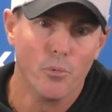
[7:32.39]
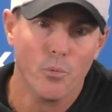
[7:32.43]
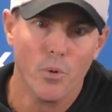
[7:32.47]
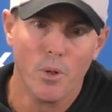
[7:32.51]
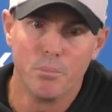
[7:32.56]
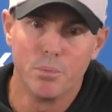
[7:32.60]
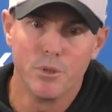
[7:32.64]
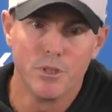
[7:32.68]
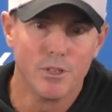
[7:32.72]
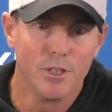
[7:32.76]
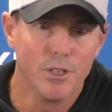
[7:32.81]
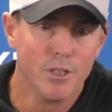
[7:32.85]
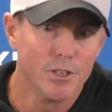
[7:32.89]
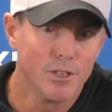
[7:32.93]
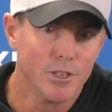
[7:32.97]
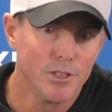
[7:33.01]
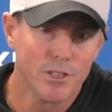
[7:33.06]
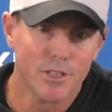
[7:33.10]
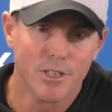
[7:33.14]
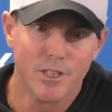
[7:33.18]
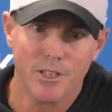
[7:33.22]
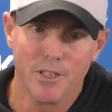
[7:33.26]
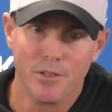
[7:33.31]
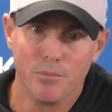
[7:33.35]
What
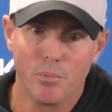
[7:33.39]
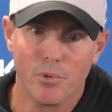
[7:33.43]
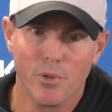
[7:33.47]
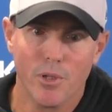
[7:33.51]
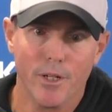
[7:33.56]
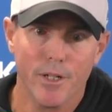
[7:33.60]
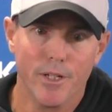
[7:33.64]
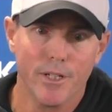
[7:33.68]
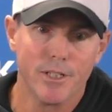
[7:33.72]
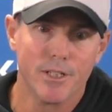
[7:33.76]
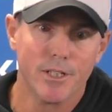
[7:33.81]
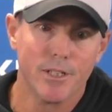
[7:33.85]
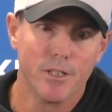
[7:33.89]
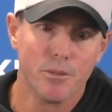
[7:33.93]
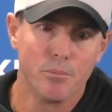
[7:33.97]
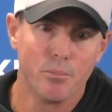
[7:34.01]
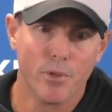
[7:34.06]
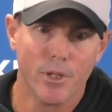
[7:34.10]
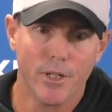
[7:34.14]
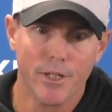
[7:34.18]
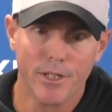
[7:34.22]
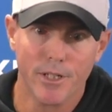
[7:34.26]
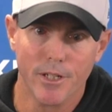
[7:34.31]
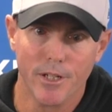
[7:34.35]
positions can he play? Can he
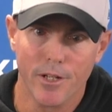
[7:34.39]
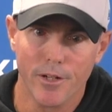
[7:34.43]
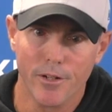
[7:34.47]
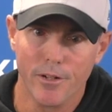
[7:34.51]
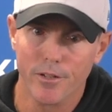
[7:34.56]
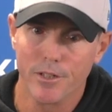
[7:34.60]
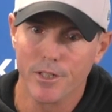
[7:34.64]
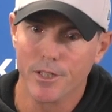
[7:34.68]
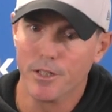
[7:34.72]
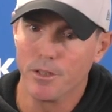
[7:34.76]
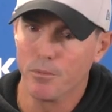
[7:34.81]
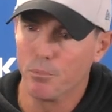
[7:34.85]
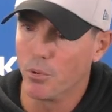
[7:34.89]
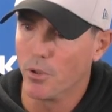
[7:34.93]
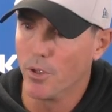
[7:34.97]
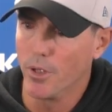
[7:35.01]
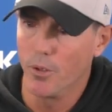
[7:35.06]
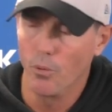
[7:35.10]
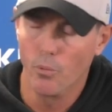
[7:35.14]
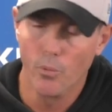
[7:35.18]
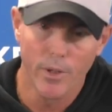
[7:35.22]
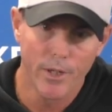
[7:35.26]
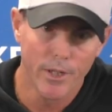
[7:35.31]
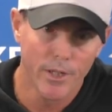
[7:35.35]
play gunner? Can he play
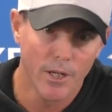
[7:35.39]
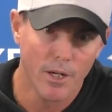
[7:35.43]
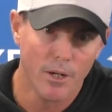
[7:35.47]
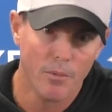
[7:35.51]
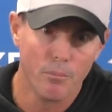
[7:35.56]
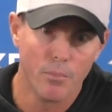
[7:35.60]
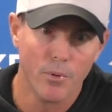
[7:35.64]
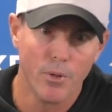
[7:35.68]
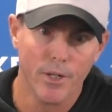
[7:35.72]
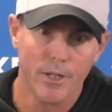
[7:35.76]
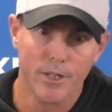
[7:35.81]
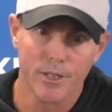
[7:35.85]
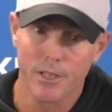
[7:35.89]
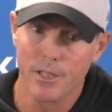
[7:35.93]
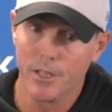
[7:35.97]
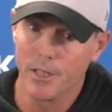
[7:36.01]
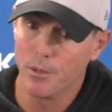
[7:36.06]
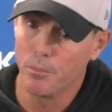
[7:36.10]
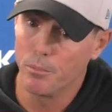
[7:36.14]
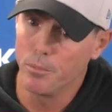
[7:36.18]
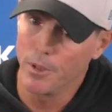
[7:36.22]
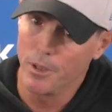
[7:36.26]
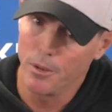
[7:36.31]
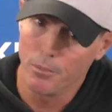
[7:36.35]
a wing on punt? Can
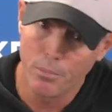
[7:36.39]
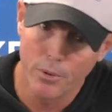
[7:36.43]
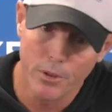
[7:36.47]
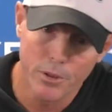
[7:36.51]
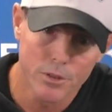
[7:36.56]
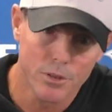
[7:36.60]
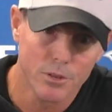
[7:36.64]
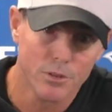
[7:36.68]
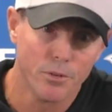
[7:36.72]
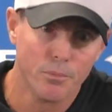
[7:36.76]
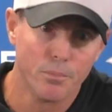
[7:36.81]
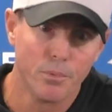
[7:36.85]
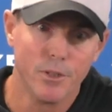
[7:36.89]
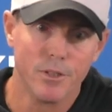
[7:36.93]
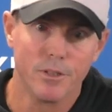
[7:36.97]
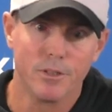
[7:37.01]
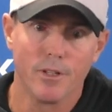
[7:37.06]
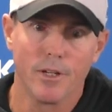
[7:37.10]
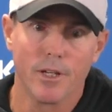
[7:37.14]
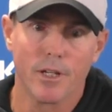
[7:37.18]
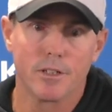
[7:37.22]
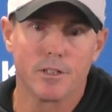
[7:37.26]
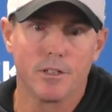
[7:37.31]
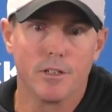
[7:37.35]
he be a personal
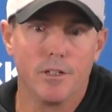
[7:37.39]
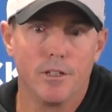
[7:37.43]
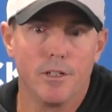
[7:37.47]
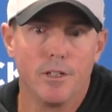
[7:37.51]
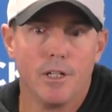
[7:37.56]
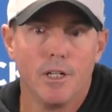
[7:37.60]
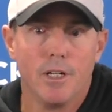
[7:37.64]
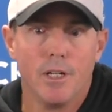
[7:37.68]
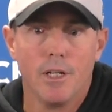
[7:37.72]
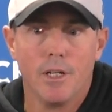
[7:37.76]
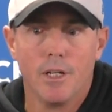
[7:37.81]
protector?